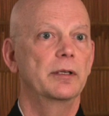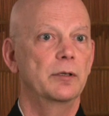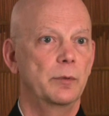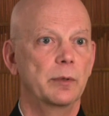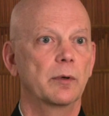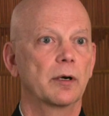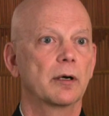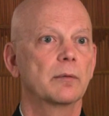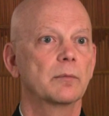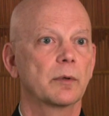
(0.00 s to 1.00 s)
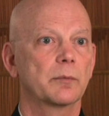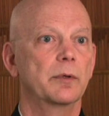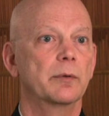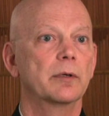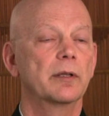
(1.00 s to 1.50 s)
and who we were, and what
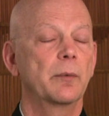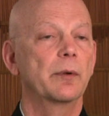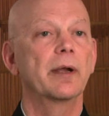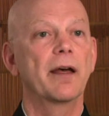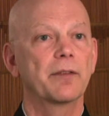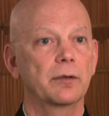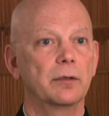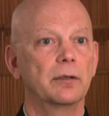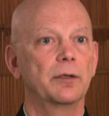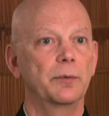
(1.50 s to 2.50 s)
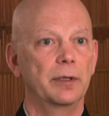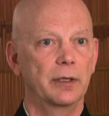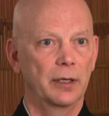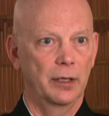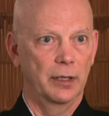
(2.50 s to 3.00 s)
we were, that we were ethical, that we
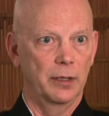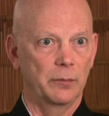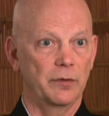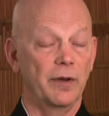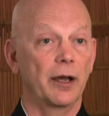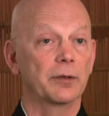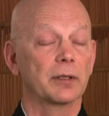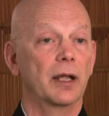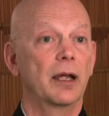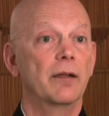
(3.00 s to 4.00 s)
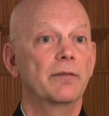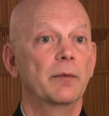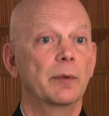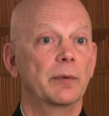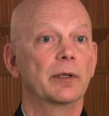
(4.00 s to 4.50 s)
valued life,
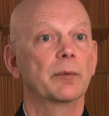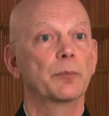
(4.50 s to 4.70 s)
that we really